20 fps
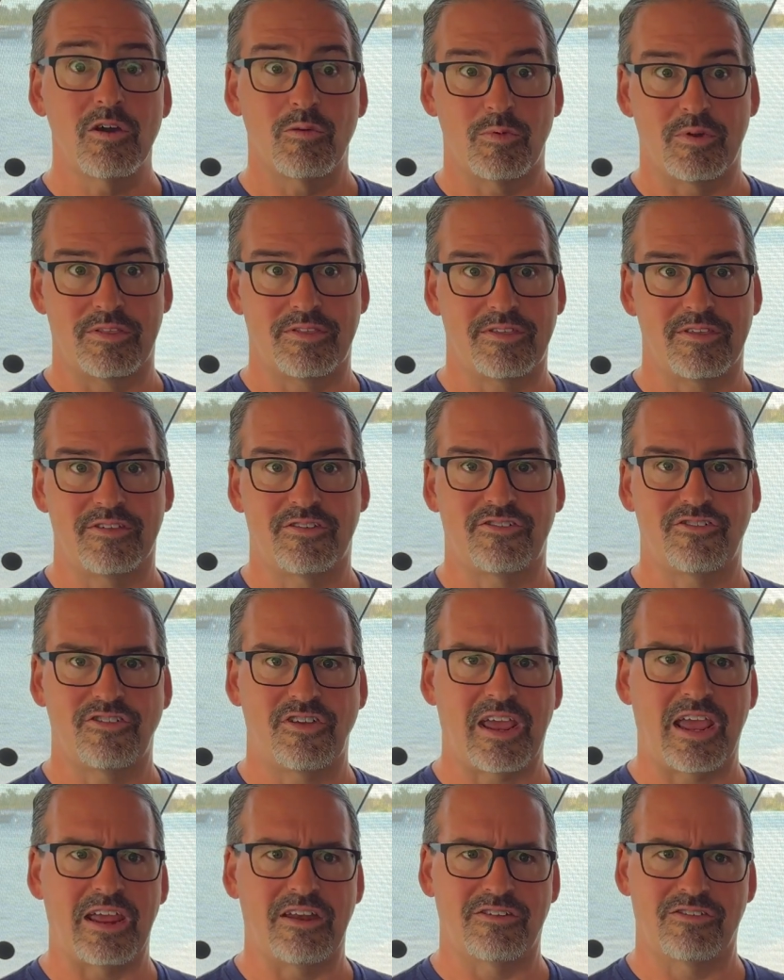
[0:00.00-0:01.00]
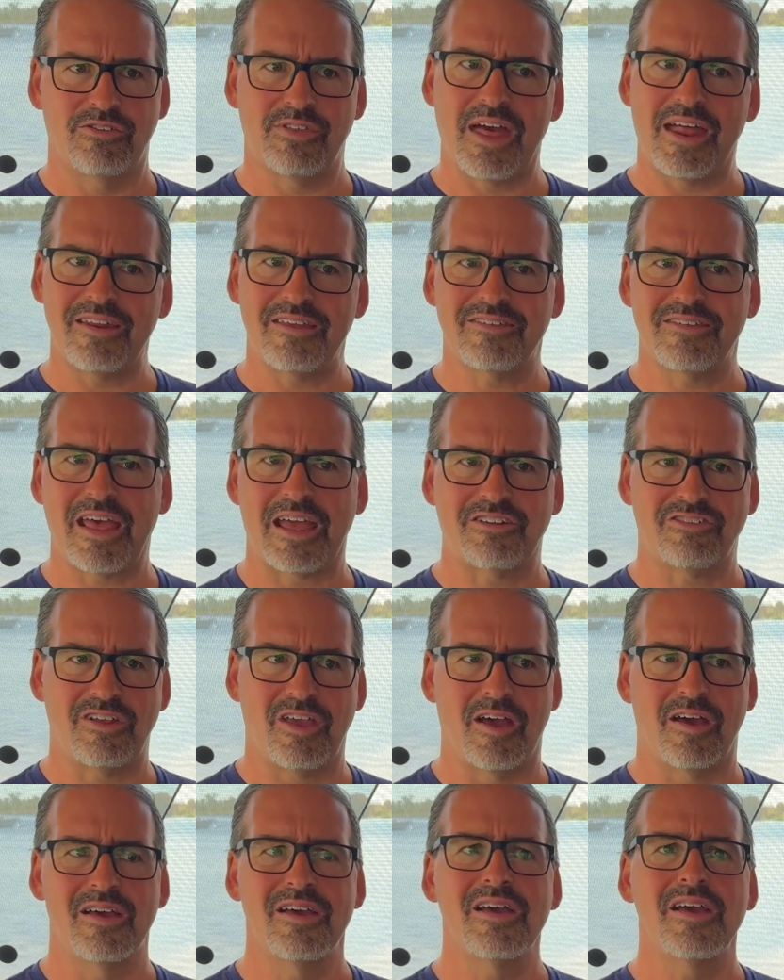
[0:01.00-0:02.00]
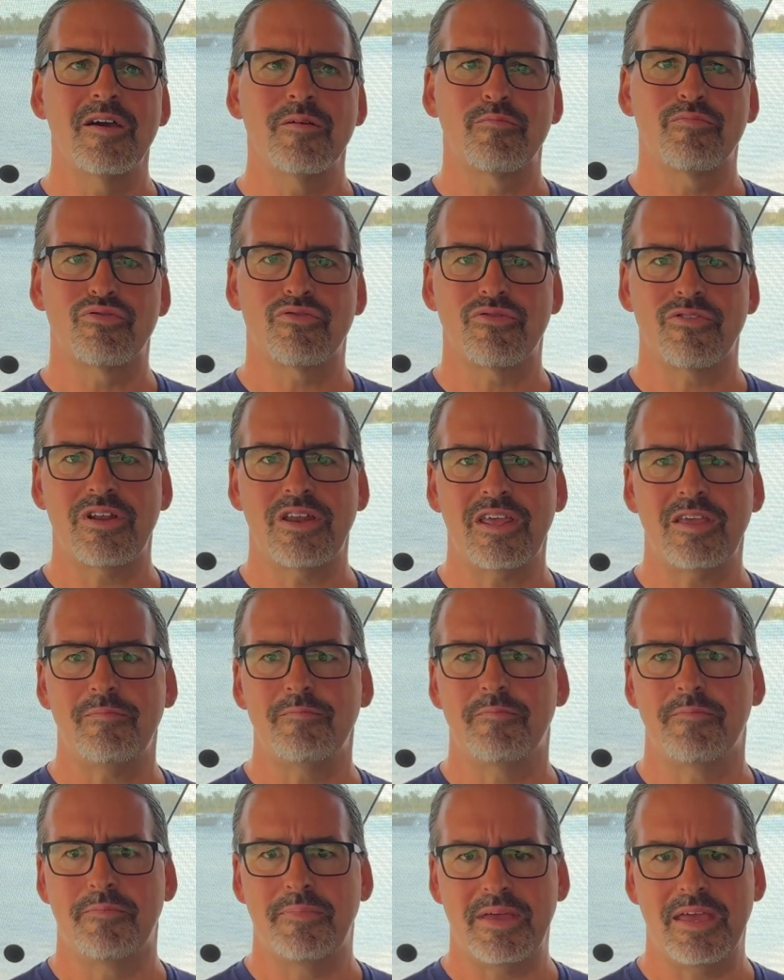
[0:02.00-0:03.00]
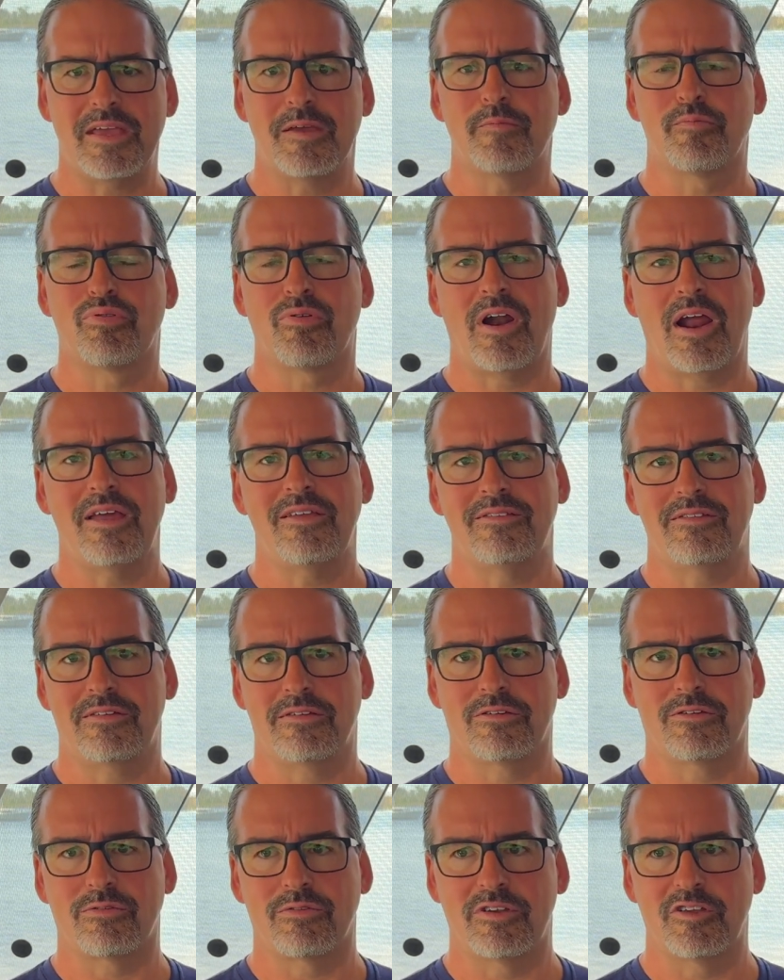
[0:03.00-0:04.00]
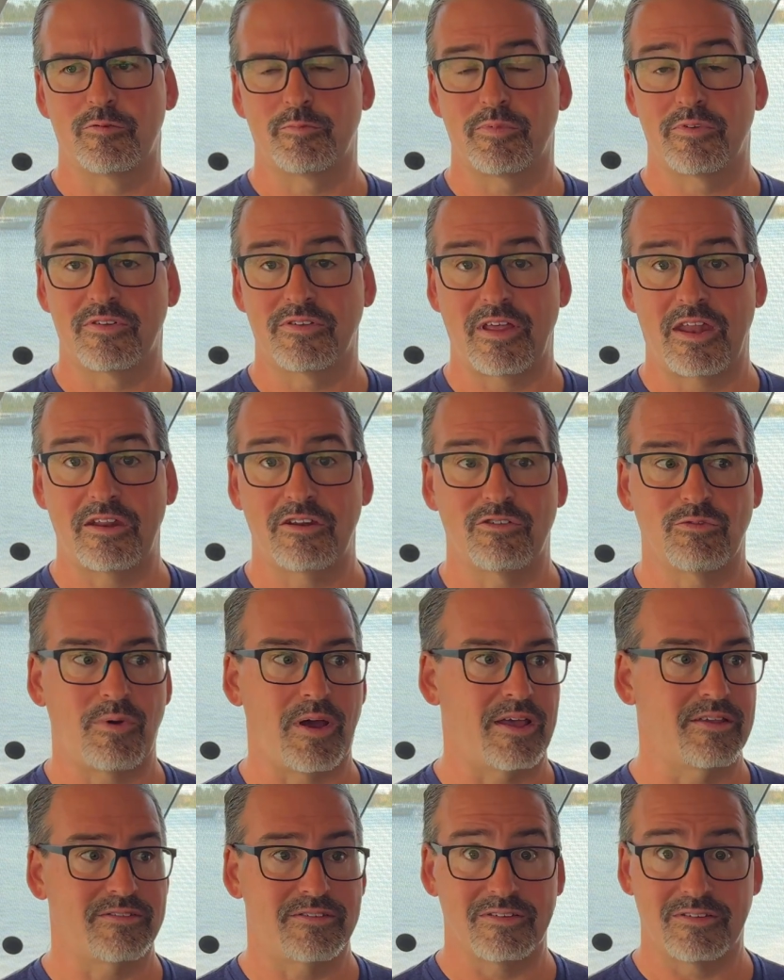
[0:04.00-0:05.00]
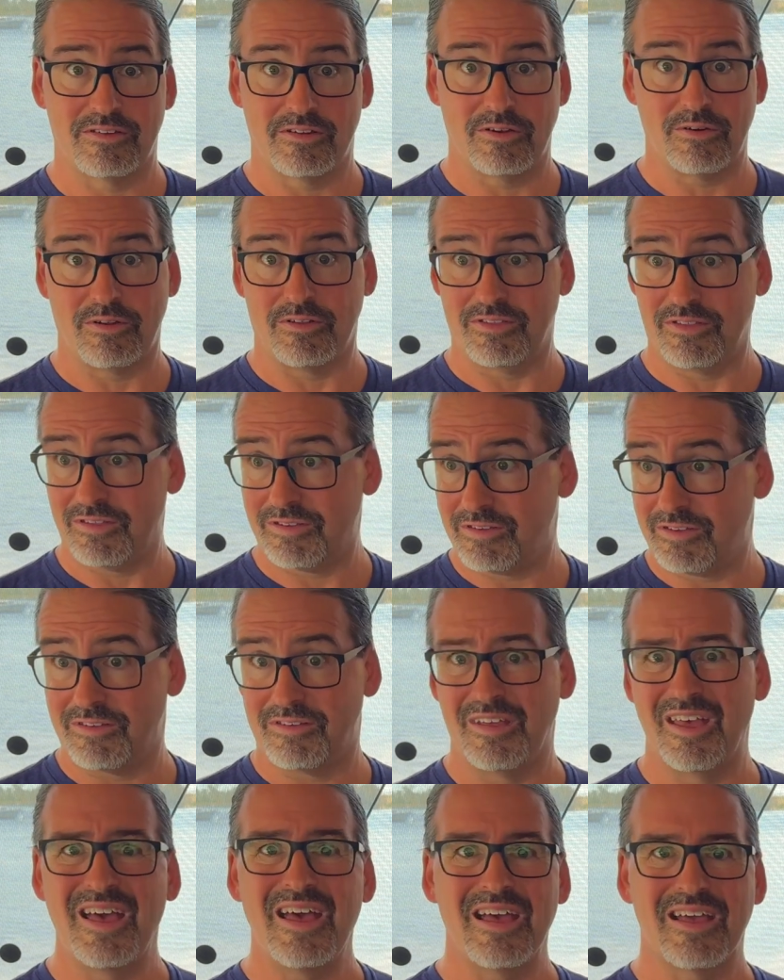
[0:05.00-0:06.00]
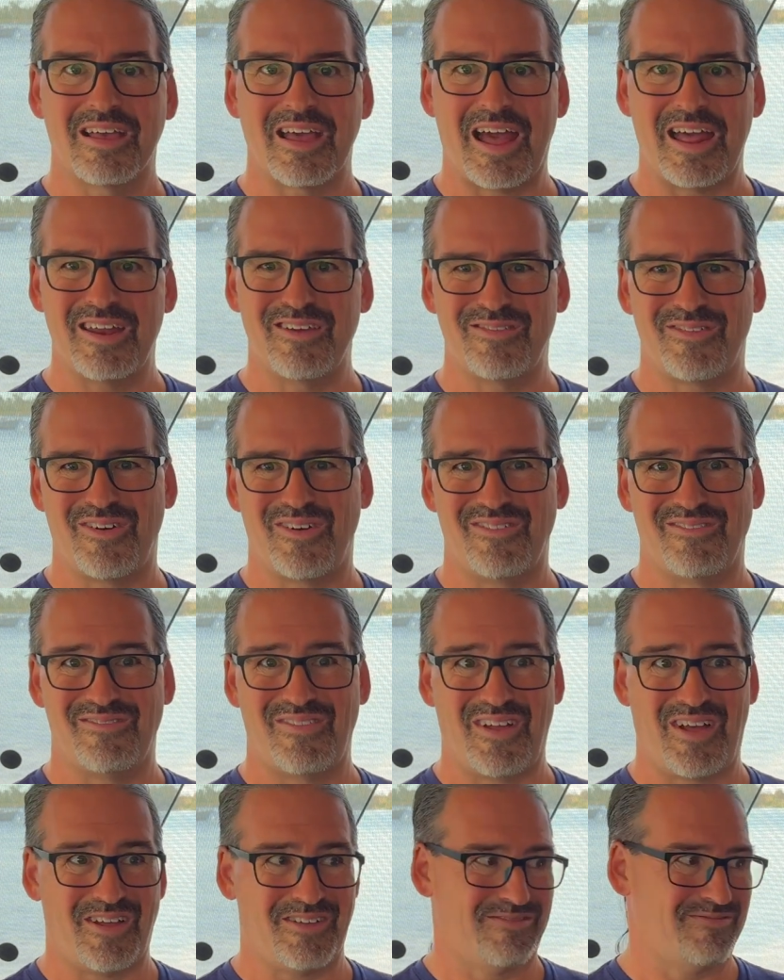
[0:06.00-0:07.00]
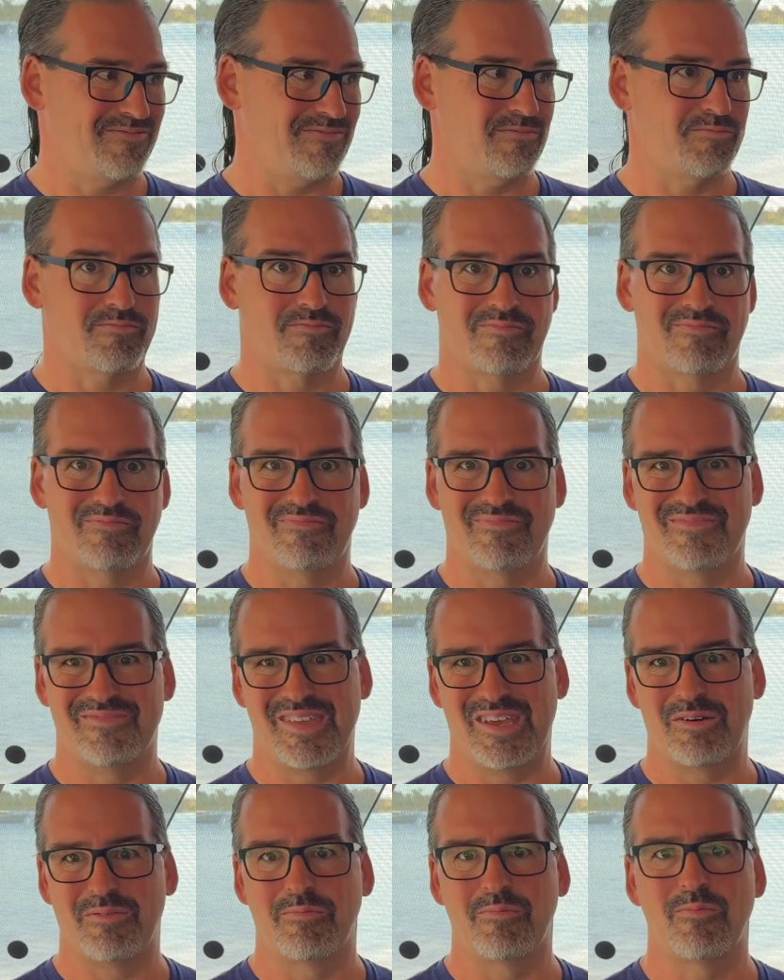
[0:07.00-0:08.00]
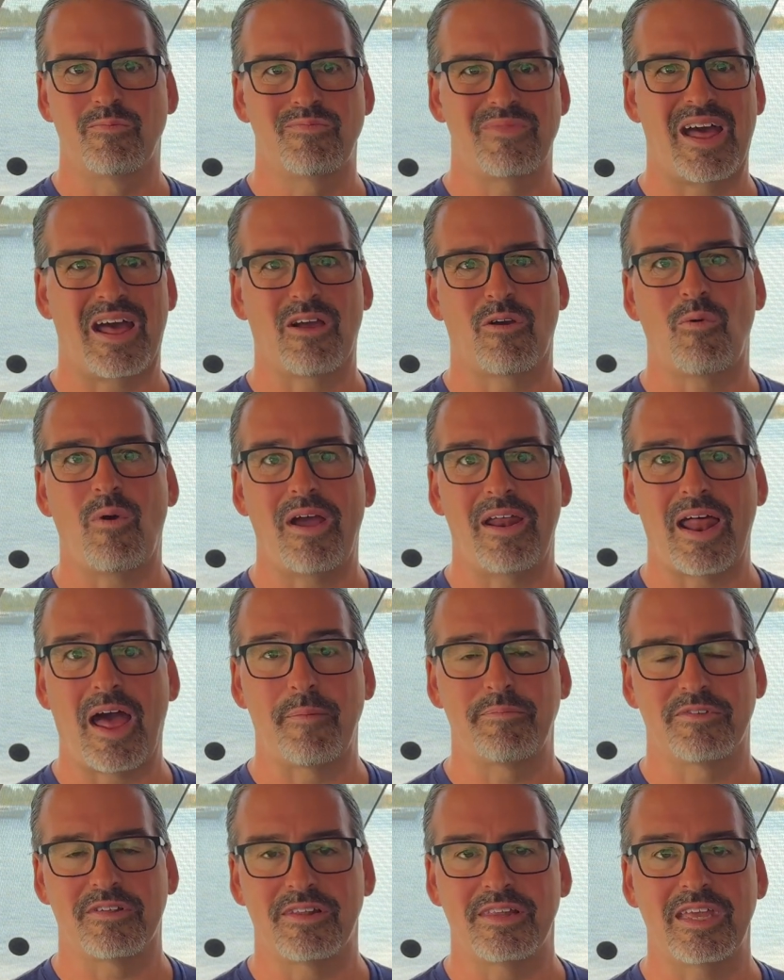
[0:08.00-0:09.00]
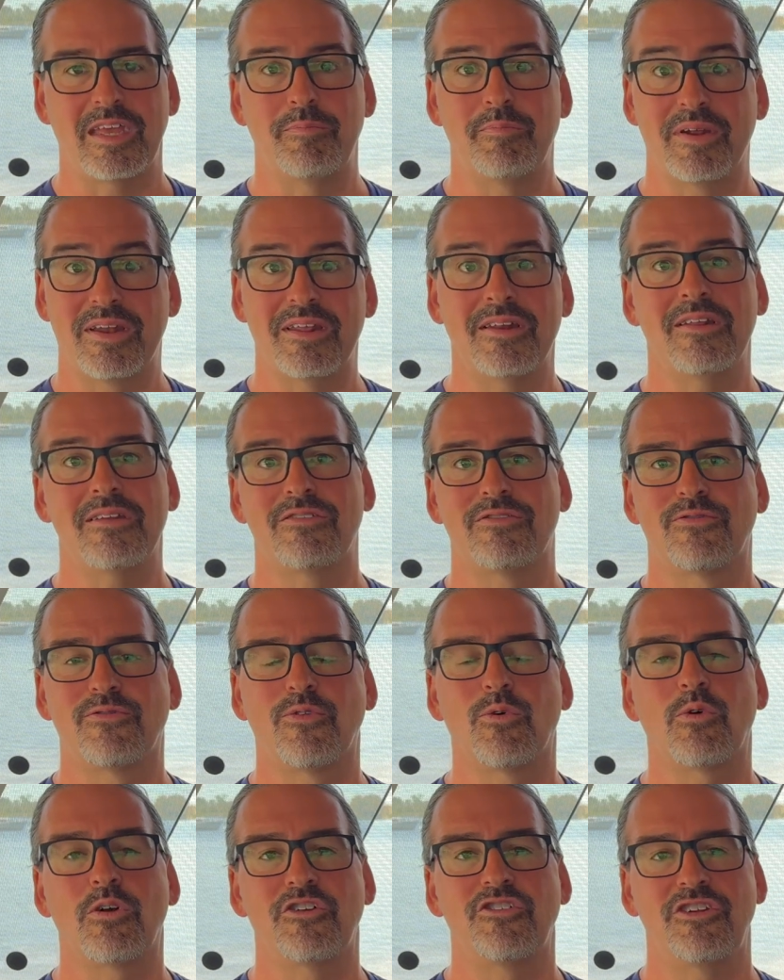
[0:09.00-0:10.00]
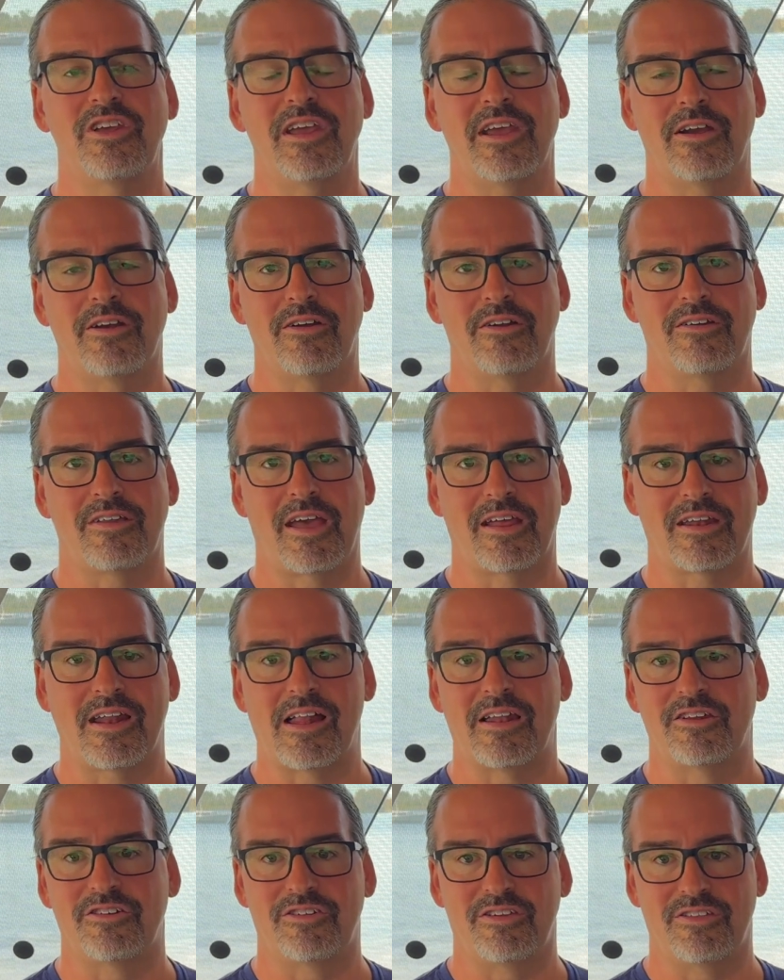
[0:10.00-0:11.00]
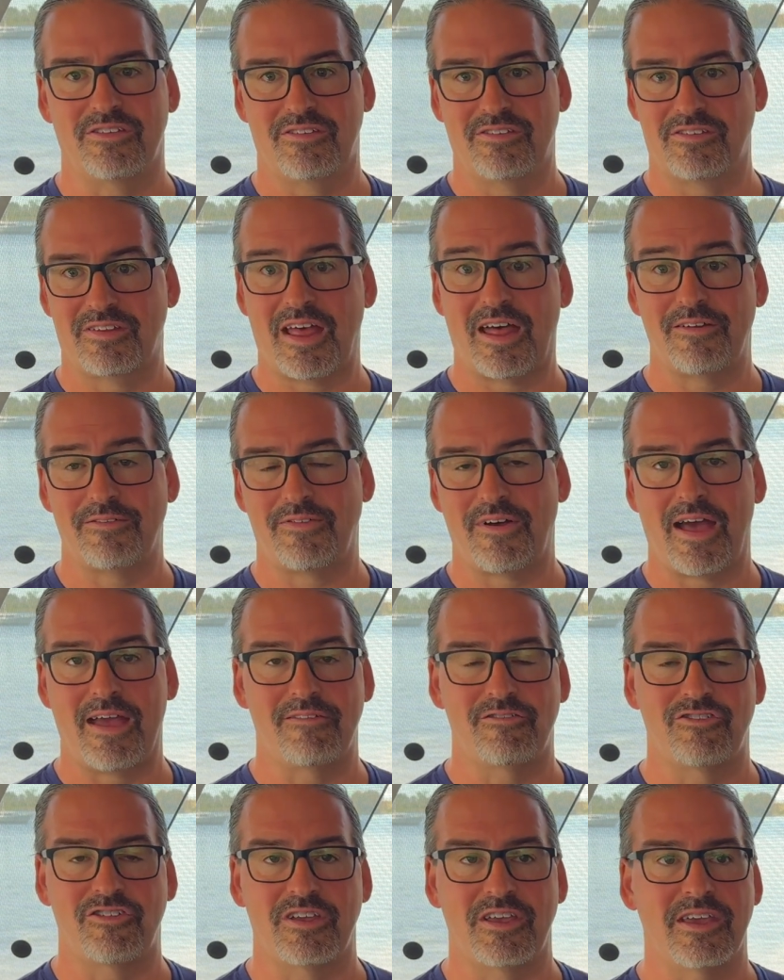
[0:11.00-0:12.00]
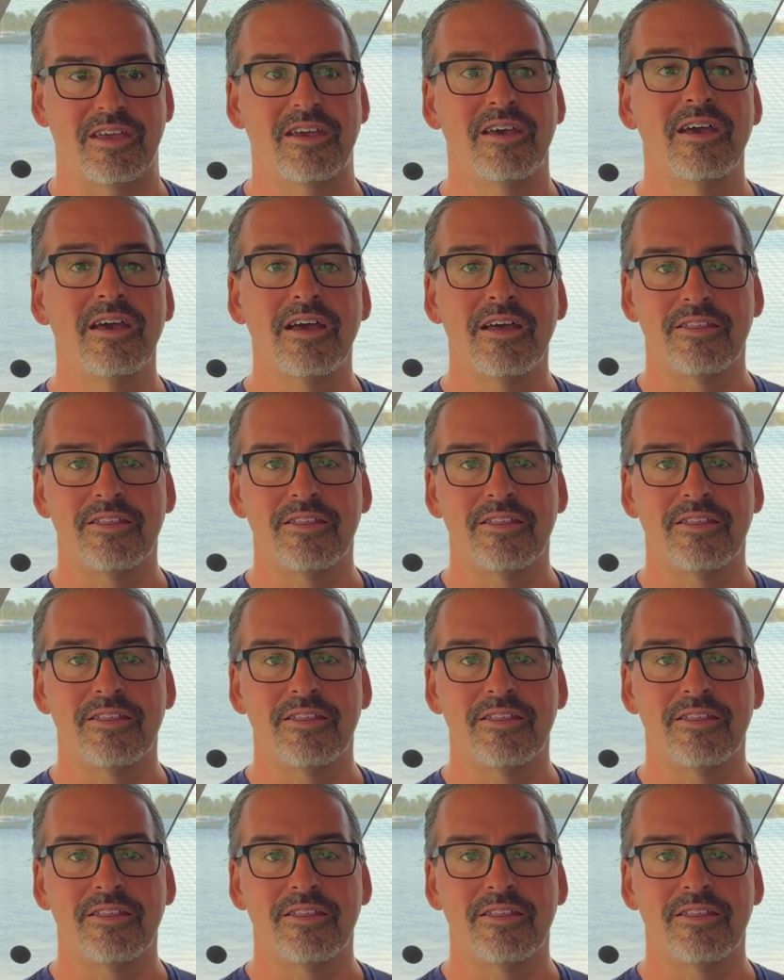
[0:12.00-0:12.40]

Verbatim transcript: with this change. So that is actually a pretty big price increase percentage wise, considering this is kind of you know, not quite obsolete, but it is 4G era technology. This is not 5G.